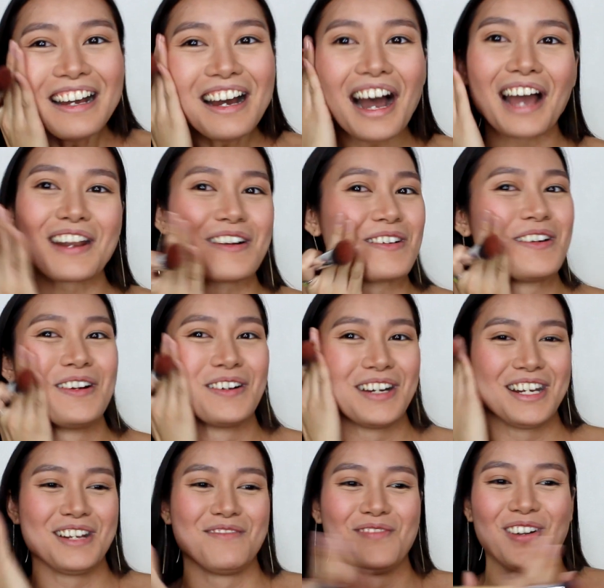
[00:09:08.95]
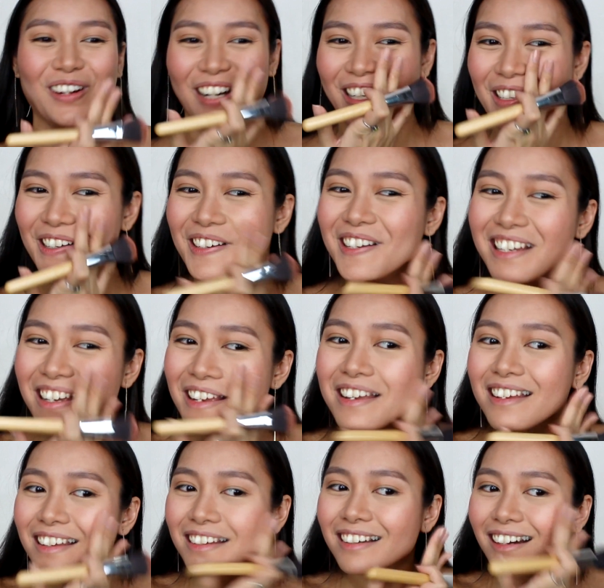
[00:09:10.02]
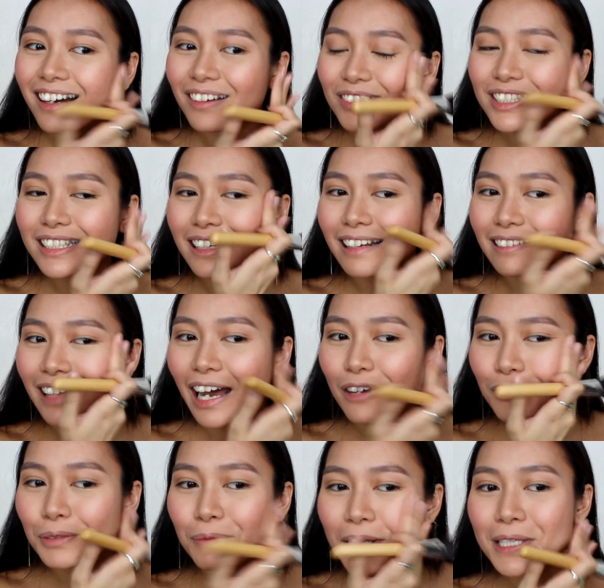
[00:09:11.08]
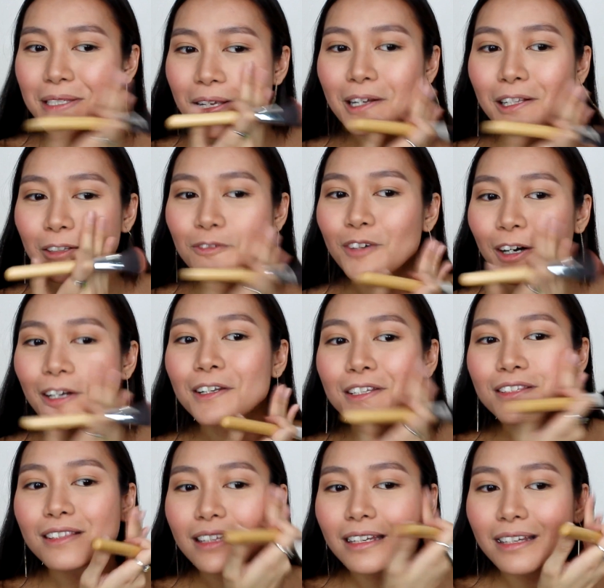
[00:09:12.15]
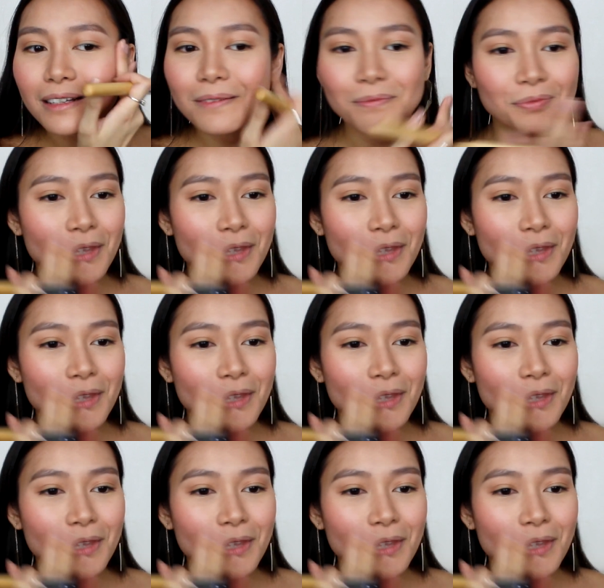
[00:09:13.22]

I don't know anymore. I'm just gonna laugh at myself, honestly.